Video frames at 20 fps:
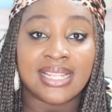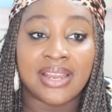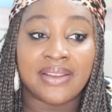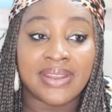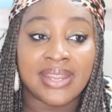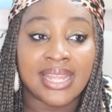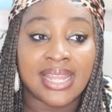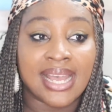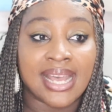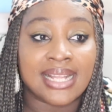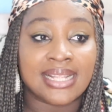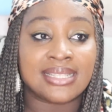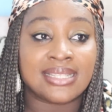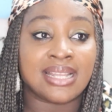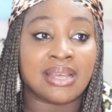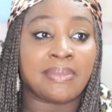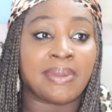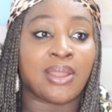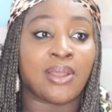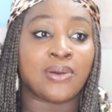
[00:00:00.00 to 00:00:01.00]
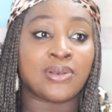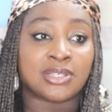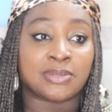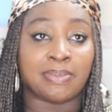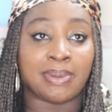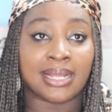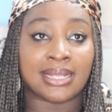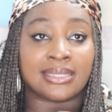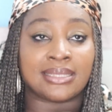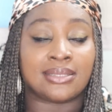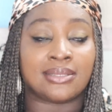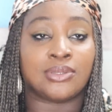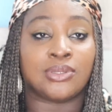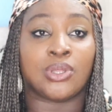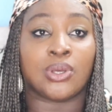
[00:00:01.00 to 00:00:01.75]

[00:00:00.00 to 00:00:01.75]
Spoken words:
that regard that my husband